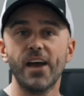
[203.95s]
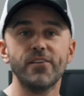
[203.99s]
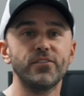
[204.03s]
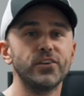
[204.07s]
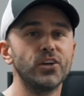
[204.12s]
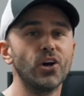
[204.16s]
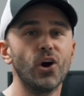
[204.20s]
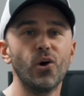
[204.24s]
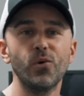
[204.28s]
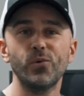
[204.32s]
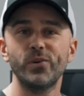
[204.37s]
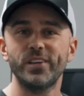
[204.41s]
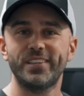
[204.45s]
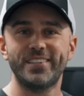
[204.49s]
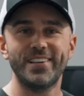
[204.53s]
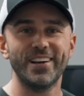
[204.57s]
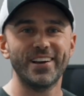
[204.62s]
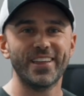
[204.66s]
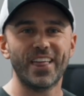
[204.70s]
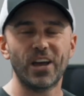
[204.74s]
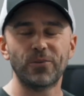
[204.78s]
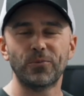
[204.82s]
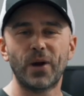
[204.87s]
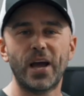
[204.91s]
You always
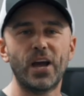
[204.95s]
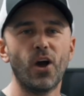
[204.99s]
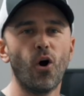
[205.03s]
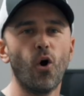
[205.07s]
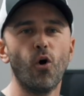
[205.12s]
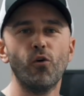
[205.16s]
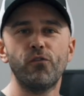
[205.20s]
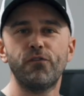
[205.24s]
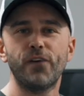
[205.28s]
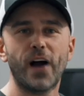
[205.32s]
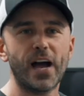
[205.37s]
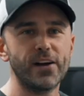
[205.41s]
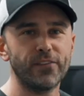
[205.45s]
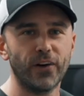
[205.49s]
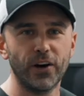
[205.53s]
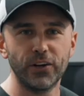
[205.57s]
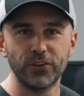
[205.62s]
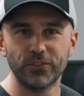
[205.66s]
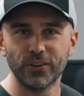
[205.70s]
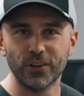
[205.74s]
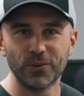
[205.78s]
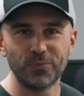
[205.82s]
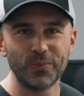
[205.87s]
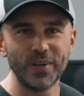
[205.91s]
hear that, right? Oh,
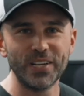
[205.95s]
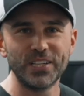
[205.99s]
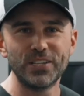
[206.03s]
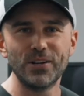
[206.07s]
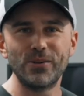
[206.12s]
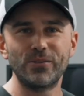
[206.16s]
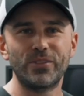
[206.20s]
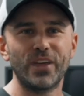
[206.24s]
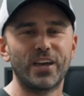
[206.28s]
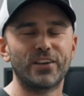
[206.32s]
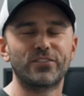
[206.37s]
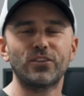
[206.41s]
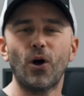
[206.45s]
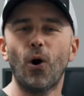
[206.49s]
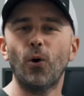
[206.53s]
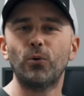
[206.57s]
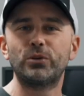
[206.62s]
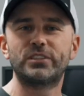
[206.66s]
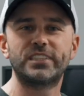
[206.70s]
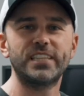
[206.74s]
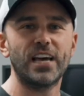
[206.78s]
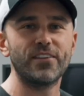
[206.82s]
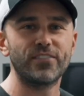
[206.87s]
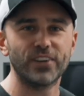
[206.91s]
500, we do this. Oh,
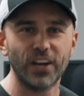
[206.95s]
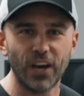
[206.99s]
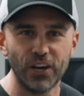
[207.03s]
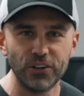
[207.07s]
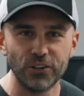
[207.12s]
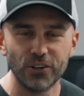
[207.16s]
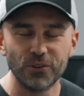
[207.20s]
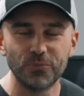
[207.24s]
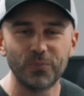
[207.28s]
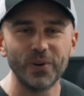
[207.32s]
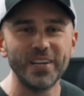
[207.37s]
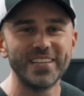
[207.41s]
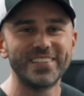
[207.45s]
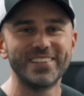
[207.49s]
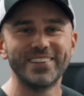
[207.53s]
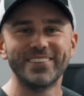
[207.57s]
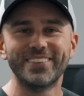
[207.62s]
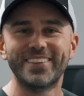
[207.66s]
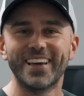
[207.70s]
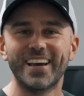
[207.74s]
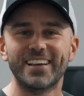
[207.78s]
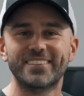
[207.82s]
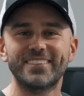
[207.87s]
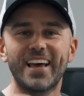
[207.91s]
700, we do
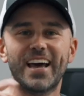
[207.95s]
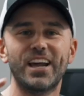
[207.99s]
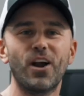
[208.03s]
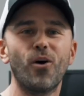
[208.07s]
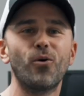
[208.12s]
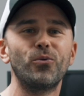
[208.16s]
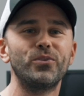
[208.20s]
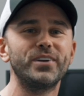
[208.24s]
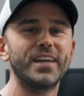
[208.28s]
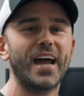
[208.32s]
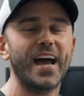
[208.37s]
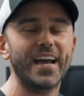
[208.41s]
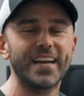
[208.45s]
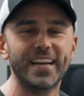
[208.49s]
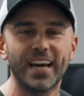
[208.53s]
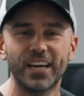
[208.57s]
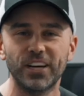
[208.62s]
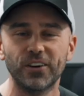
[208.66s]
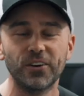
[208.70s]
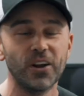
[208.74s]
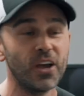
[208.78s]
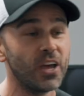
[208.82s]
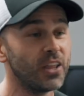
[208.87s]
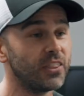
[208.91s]
this. That, oh,
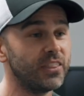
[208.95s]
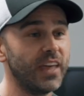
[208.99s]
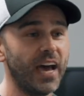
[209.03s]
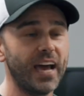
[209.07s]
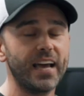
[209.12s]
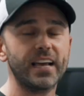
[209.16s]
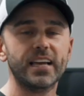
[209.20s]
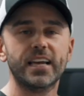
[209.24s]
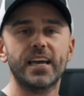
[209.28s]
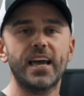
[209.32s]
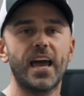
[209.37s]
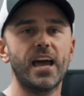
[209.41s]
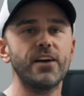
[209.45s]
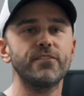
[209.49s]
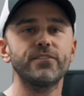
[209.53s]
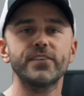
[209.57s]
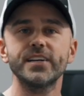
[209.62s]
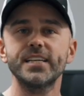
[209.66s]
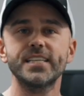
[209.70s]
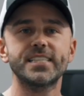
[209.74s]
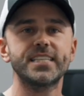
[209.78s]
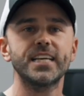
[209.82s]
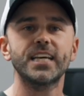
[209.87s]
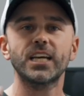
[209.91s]
900. That
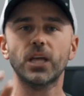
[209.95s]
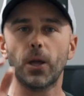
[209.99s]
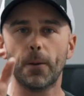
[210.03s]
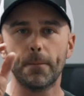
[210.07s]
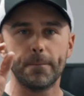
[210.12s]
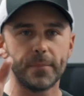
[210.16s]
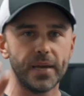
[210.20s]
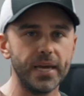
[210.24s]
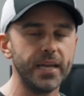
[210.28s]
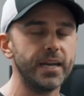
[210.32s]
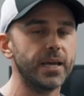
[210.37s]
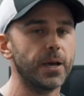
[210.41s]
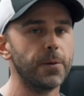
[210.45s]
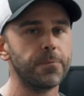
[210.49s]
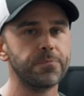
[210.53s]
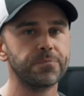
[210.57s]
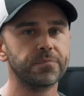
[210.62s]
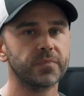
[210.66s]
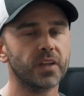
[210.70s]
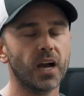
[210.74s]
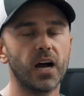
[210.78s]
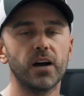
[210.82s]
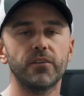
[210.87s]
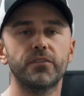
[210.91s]
every single minute
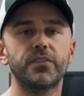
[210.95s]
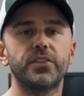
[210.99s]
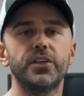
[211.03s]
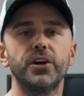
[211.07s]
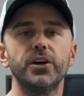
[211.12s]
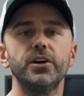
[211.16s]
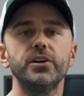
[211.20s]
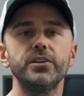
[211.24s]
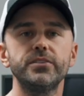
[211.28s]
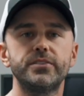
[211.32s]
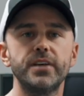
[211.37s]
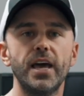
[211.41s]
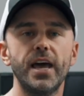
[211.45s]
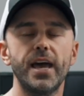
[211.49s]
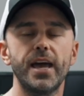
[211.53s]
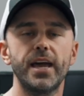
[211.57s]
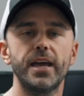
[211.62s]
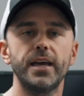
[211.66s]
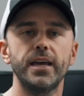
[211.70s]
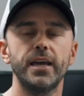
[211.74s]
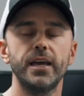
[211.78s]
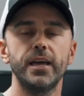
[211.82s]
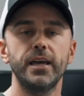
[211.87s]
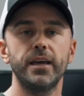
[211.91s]
of their
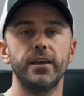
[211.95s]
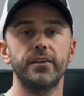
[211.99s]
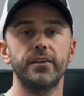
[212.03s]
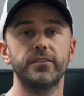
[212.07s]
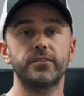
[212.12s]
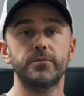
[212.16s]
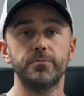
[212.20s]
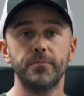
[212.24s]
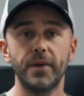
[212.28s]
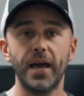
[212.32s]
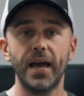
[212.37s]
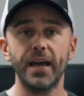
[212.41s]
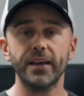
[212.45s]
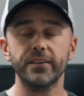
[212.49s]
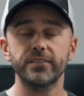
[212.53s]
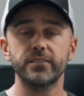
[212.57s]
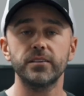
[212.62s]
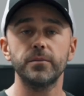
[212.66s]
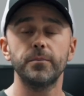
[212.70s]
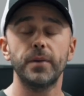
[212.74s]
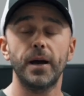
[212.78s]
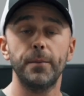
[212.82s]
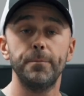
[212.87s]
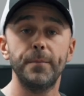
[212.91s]
day is
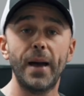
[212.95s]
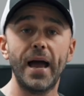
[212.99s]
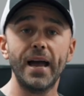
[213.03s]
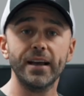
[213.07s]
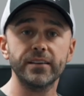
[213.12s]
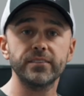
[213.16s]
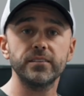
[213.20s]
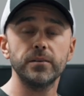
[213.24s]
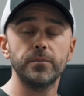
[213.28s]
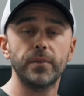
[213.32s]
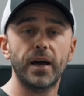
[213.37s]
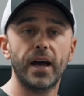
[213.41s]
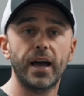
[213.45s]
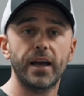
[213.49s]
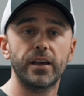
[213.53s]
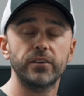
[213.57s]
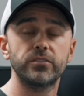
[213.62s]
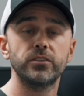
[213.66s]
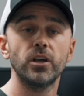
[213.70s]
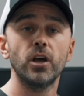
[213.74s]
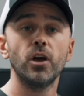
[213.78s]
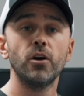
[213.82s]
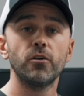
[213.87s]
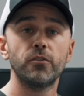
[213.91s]

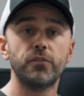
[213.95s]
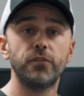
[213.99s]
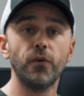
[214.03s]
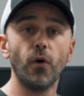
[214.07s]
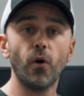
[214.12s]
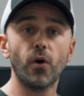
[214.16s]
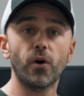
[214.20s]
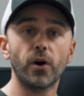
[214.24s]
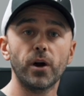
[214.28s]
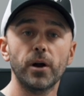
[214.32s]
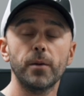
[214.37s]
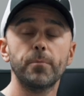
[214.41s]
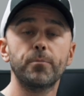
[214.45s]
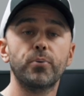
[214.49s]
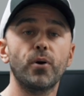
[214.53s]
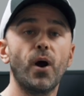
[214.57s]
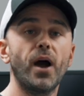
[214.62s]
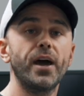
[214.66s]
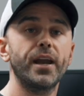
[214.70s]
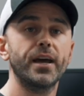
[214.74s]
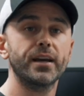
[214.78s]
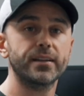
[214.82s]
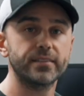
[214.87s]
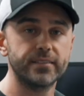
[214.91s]
maximized for
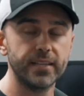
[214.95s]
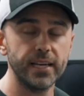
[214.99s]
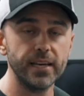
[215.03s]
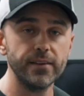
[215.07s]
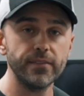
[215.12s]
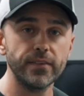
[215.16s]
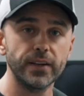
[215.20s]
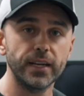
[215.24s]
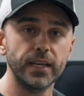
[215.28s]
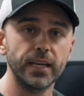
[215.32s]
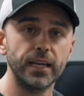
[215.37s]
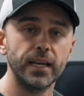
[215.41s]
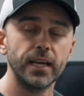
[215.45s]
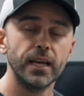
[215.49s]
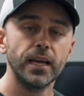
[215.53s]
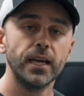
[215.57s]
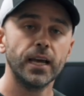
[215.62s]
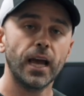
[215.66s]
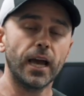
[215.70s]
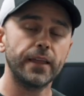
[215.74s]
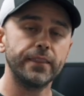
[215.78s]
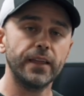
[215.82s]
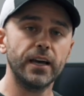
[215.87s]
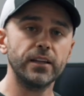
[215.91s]
productivity.
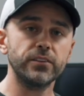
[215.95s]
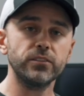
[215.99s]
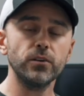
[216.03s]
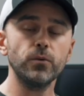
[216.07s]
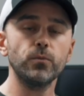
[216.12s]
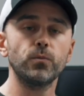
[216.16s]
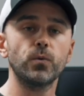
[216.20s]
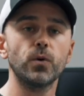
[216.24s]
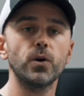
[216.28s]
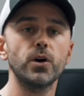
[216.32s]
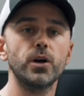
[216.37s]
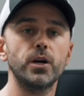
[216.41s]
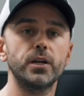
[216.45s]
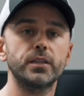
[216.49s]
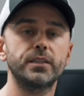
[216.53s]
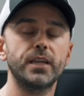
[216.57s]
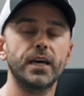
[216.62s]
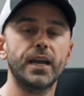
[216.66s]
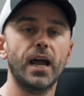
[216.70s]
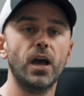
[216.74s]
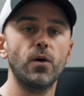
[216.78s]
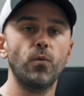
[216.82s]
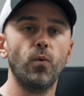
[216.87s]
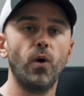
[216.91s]
And that's a word
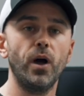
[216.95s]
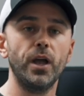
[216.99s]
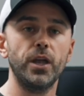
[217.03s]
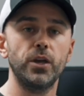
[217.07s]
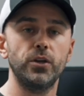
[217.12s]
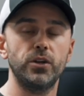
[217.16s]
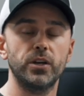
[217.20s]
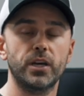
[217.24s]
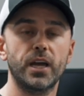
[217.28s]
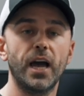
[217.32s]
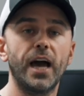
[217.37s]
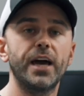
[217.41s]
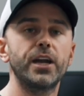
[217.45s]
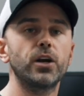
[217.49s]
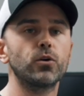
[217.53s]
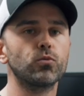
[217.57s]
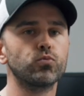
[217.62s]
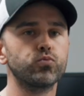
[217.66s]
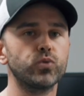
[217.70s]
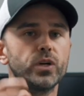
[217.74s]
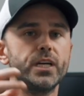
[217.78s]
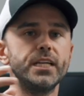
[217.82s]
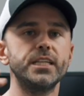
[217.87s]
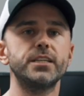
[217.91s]
that I want you to kind of
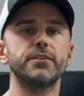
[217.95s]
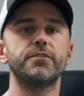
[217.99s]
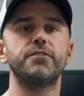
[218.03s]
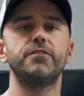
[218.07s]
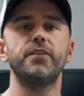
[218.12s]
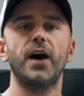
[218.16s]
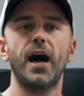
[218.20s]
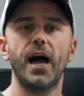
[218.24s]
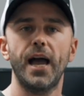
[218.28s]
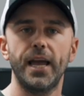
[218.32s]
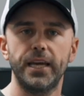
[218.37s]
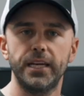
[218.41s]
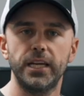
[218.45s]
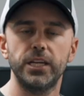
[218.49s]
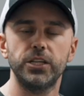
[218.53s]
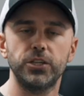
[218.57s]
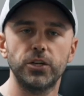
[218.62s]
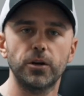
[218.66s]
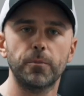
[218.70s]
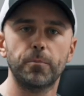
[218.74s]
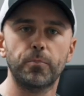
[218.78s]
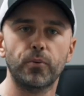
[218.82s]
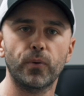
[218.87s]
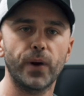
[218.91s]
redefine in
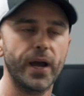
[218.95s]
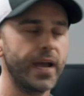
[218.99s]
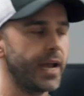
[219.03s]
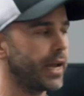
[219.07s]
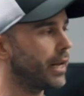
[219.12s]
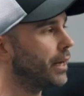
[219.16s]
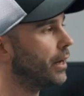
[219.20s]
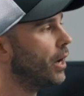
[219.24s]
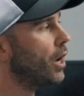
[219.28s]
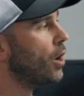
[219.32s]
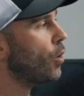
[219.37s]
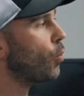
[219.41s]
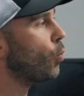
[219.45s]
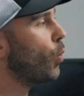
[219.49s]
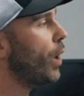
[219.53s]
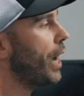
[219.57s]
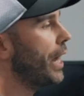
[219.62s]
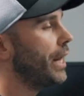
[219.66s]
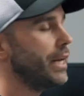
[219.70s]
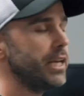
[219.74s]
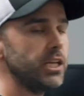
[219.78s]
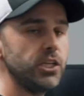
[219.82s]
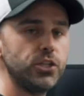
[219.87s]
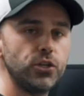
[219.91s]
your brain
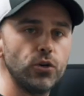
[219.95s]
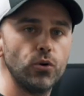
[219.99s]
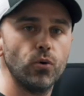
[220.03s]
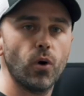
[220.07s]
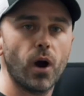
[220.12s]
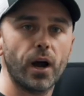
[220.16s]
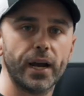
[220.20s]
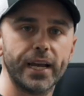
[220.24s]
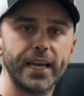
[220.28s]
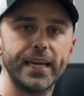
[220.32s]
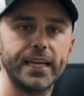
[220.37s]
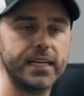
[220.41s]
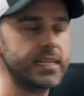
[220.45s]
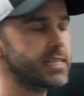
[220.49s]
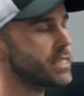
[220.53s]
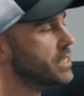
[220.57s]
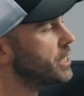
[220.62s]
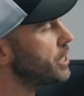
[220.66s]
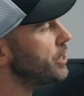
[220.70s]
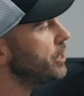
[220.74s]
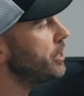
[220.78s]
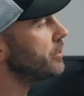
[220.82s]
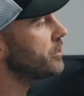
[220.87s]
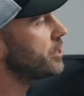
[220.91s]
when you are getting
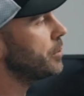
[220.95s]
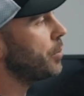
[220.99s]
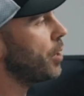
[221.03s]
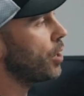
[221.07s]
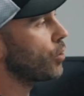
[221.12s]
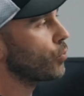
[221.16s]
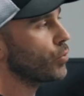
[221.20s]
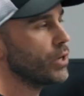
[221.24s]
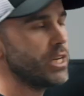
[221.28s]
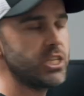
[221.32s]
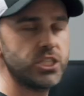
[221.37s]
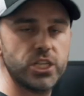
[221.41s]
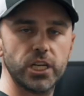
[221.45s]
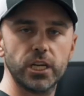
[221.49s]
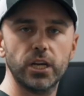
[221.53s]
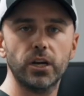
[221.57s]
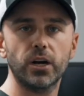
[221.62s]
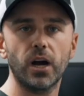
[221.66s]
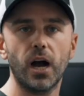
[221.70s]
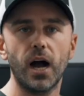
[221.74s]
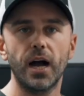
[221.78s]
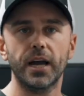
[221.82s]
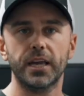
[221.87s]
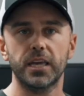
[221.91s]
serious about reaching your
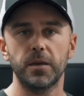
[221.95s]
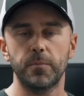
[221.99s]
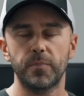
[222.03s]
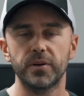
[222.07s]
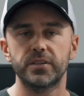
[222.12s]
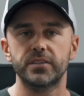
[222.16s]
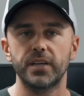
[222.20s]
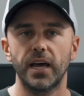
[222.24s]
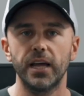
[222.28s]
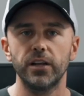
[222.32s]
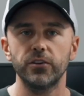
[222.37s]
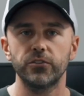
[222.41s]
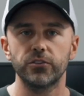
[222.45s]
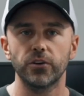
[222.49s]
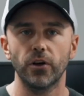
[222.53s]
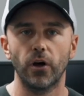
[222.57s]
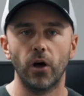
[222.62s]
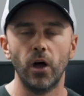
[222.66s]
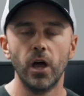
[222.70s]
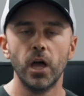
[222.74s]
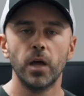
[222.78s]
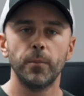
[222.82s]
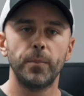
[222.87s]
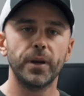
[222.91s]
hockey
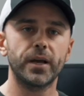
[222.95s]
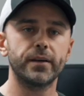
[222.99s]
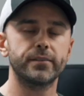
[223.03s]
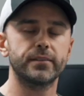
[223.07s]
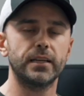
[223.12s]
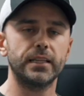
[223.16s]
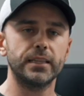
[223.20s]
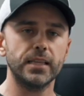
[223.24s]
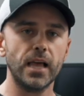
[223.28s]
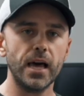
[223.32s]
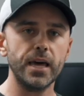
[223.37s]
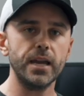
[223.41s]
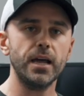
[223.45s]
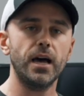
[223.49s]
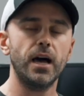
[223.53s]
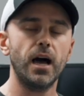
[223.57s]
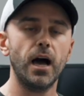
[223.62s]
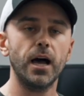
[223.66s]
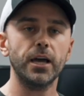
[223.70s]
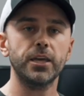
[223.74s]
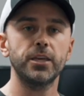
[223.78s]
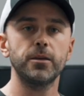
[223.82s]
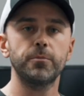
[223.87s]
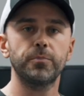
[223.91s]
potential. Because a lot of
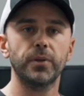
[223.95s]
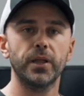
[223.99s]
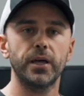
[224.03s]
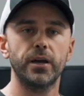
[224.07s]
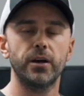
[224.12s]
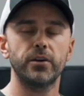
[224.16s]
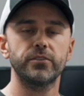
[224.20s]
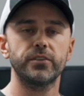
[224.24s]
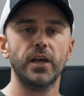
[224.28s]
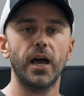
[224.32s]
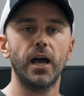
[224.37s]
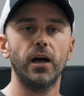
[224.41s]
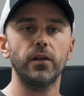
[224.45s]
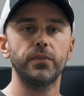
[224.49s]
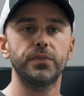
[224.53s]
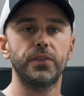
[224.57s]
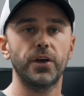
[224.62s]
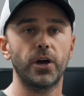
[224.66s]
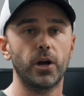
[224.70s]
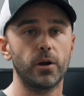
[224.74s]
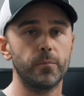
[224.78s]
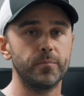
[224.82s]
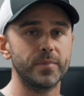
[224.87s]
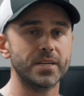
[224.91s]
hockey players out
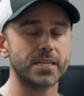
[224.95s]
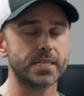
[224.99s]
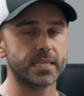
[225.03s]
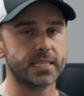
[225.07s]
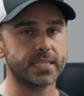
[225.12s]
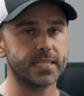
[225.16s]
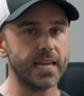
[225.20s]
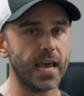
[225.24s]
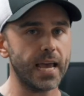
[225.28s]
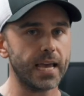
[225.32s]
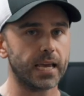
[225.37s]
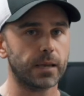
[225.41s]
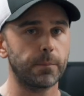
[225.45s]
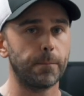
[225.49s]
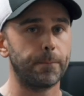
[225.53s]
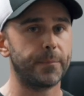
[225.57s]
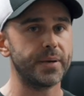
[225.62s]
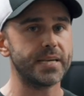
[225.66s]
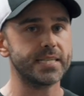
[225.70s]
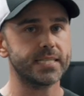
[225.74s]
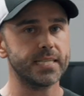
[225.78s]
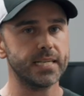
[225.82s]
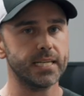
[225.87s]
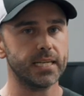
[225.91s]
there mistake
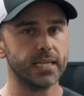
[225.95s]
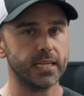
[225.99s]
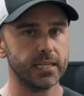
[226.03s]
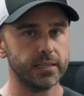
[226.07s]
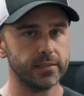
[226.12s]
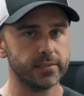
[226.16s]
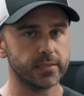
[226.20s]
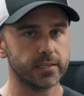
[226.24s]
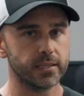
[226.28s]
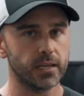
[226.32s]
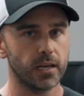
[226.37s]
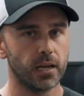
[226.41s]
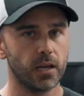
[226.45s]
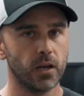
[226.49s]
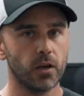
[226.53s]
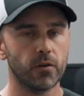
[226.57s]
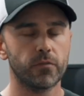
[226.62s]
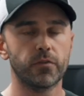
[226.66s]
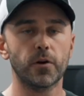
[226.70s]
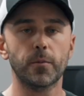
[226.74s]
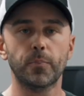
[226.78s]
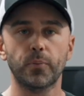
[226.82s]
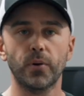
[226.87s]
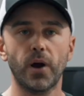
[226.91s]
busyness
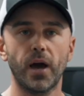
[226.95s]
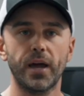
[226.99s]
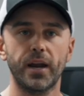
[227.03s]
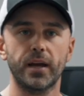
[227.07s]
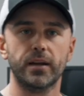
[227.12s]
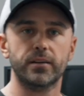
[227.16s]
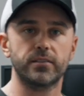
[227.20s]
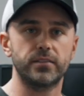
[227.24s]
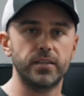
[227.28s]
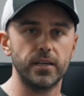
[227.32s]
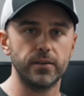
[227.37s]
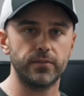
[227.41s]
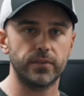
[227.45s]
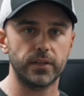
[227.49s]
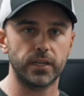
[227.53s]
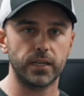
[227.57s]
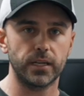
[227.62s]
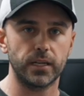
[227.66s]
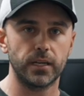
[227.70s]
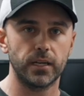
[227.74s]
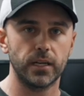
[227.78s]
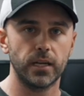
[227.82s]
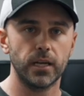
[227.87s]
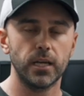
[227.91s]
for
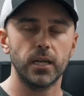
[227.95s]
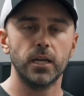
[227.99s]
productivity.